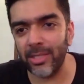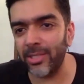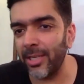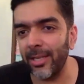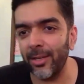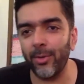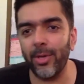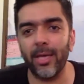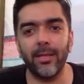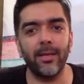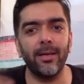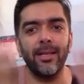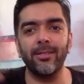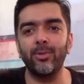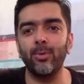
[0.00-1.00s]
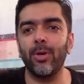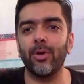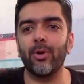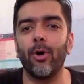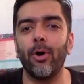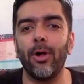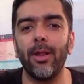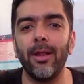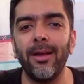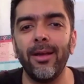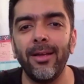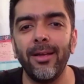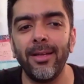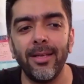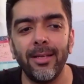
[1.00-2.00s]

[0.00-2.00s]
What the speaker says: we are sitting together. Let's do a call.